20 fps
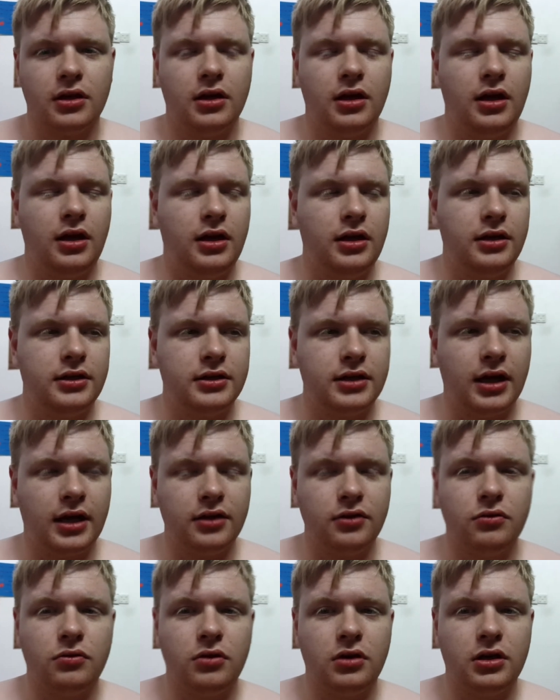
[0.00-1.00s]
And
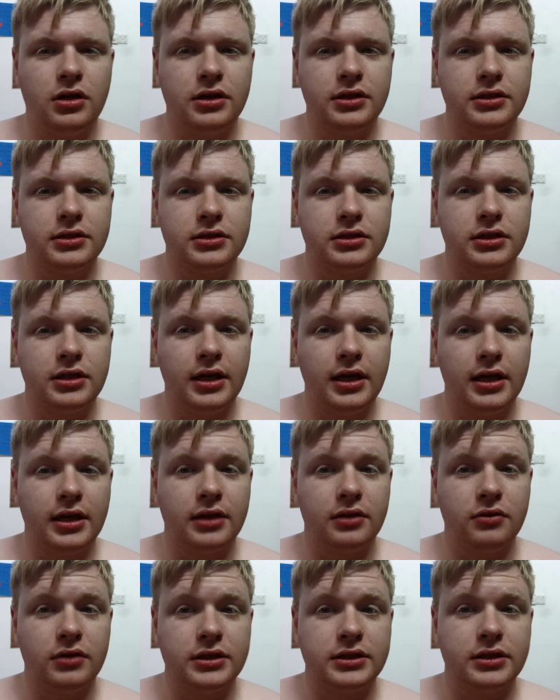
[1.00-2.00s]
otherwise, yeah,
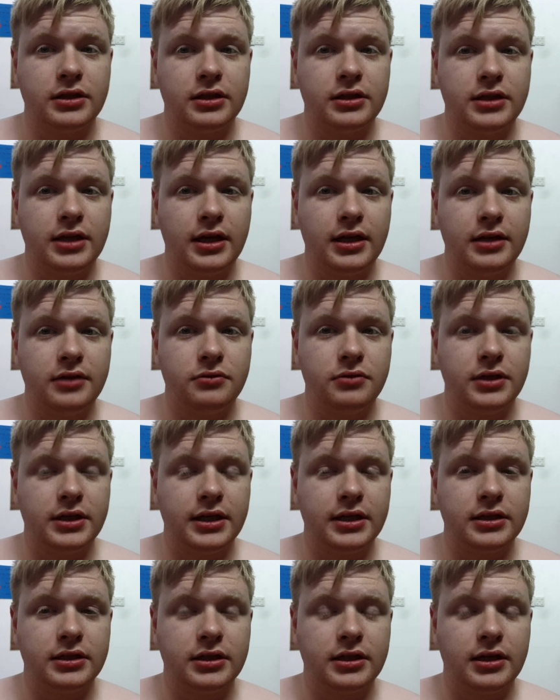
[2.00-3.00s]
the rest of the day we
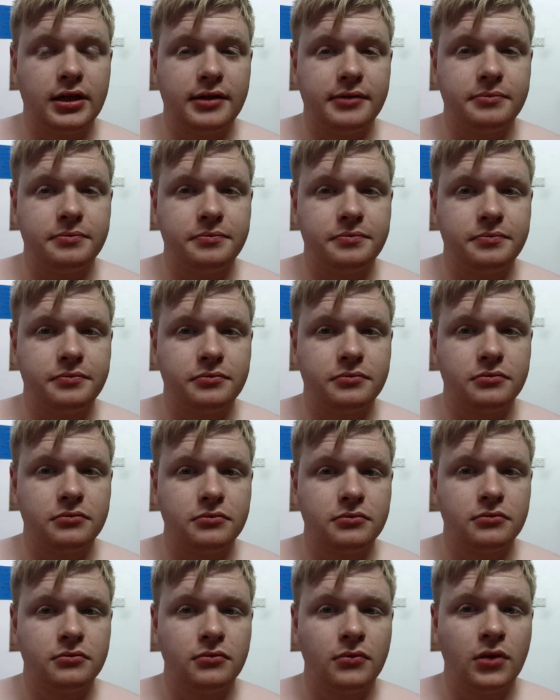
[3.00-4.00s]
ended up
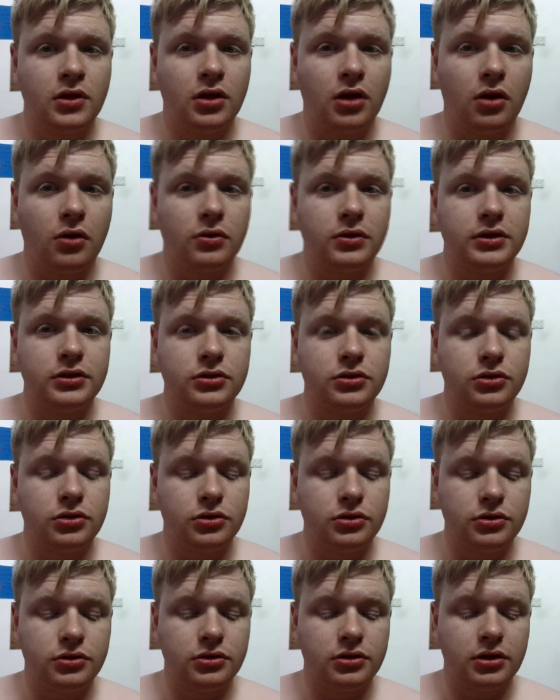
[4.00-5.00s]
going
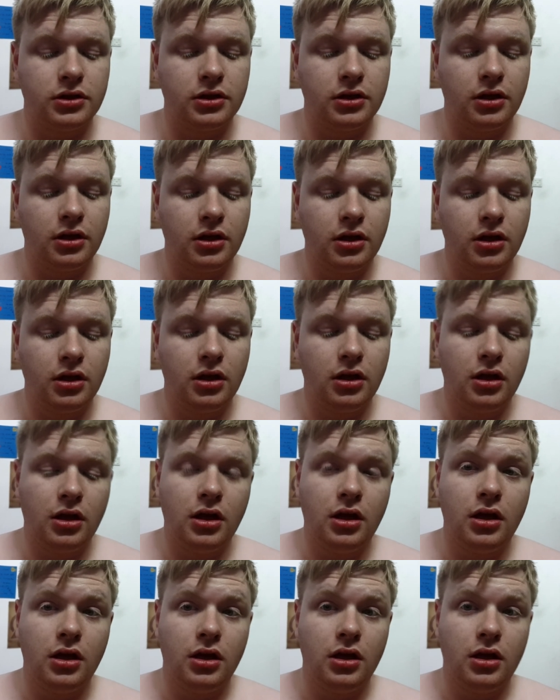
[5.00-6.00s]
to the
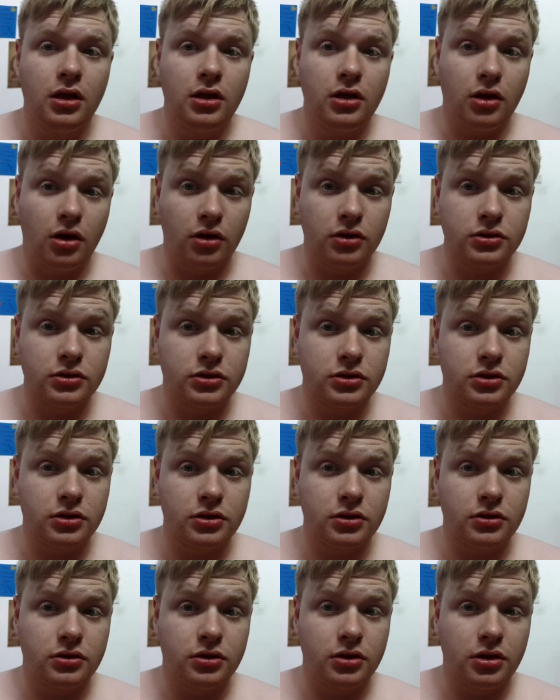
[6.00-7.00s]

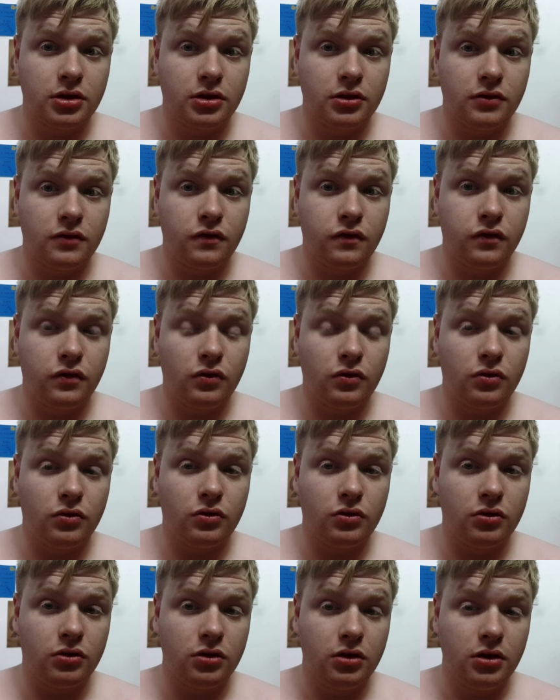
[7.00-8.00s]
concert
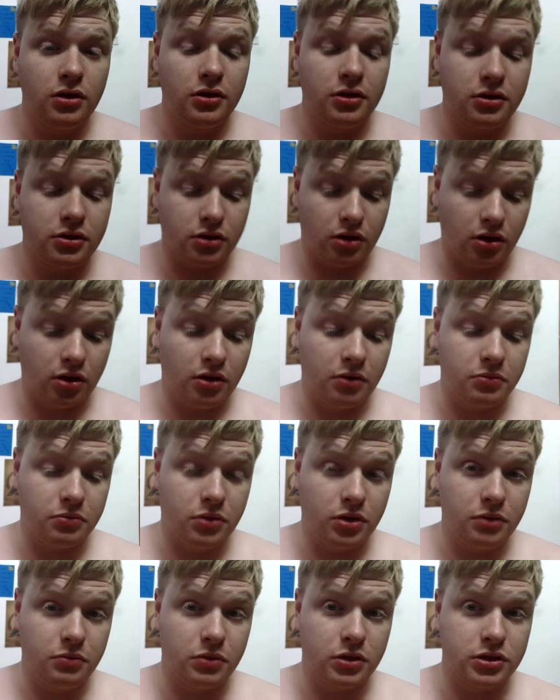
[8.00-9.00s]
for
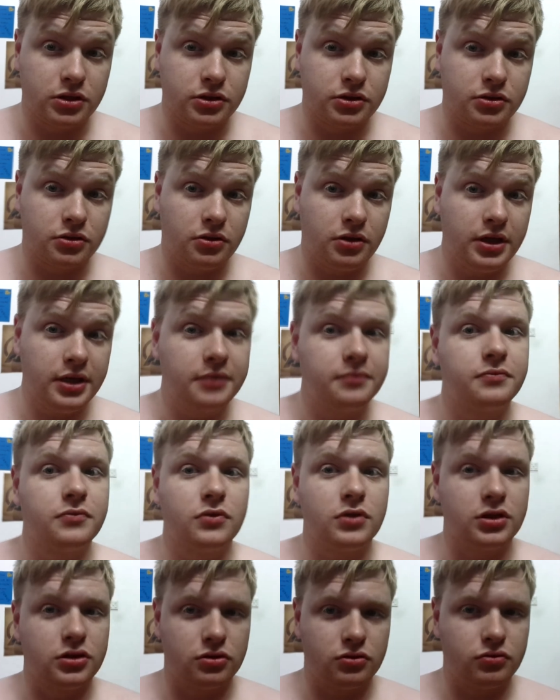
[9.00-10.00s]
Colombo Montessori,
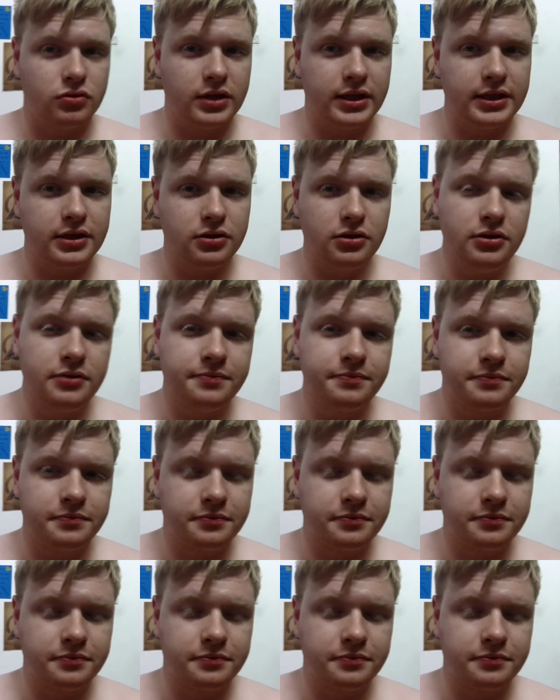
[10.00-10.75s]
which was really good,